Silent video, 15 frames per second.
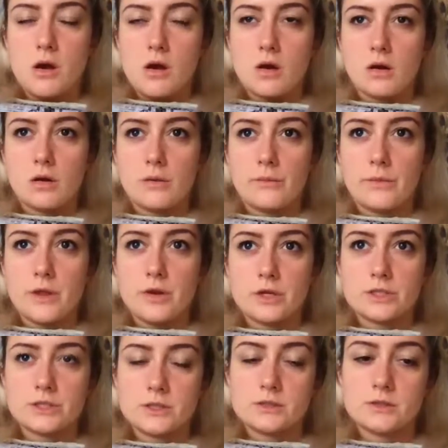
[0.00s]
there
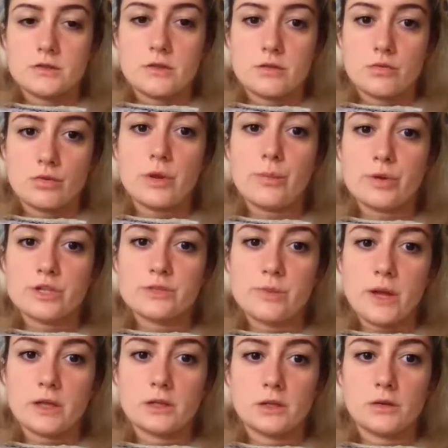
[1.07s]
exist three
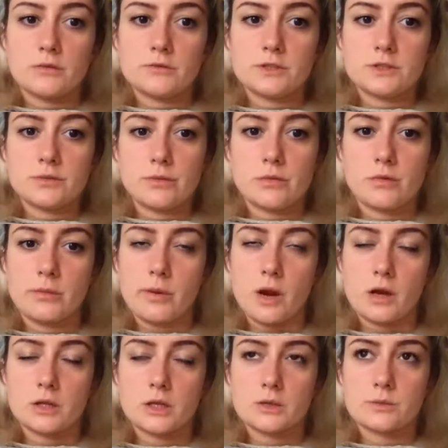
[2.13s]
perspectives, three
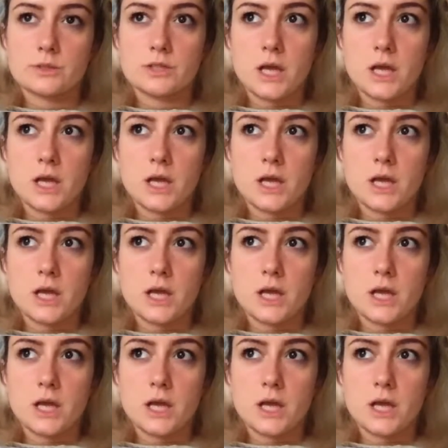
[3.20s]
paradigms.